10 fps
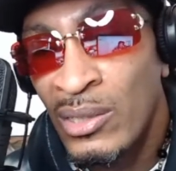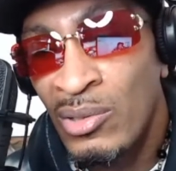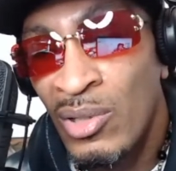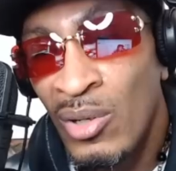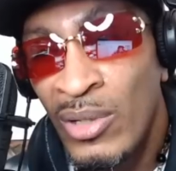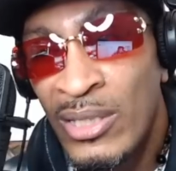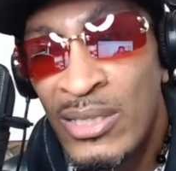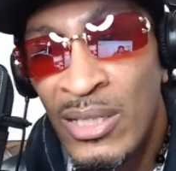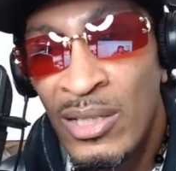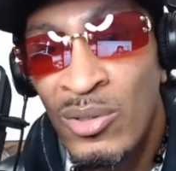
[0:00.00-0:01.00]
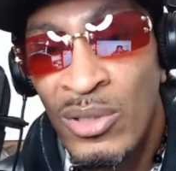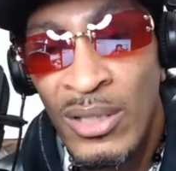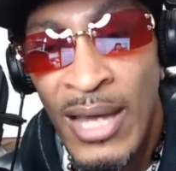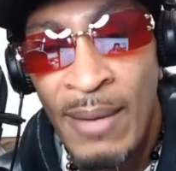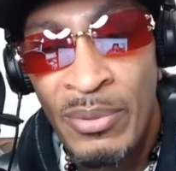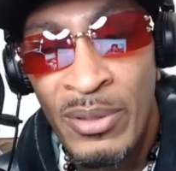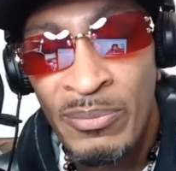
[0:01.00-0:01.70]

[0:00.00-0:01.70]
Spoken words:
you know, they sitting on the lap of